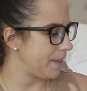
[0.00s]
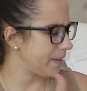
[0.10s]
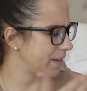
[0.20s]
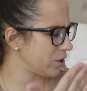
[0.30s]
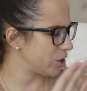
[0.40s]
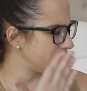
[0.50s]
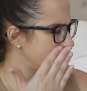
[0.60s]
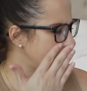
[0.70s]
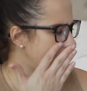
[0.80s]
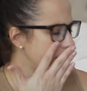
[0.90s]
And then there's just
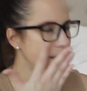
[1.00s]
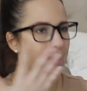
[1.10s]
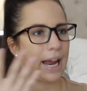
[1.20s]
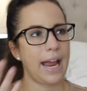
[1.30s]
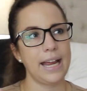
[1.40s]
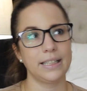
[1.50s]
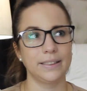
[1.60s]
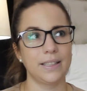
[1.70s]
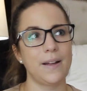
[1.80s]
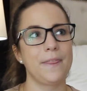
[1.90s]
a lot of, like,
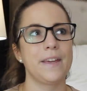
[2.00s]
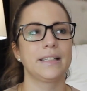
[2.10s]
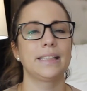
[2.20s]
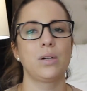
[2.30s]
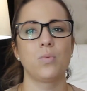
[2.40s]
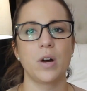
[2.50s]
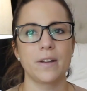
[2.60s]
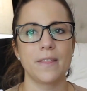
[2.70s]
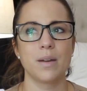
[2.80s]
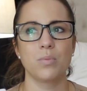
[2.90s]
hands-on things. Like,
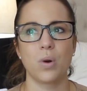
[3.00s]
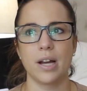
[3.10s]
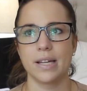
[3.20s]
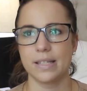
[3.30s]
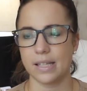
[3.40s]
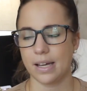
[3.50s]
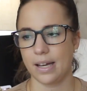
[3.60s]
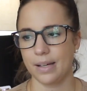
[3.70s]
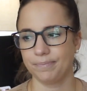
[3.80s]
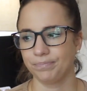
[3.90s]
one of them was
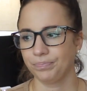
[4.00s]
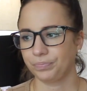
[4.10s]
I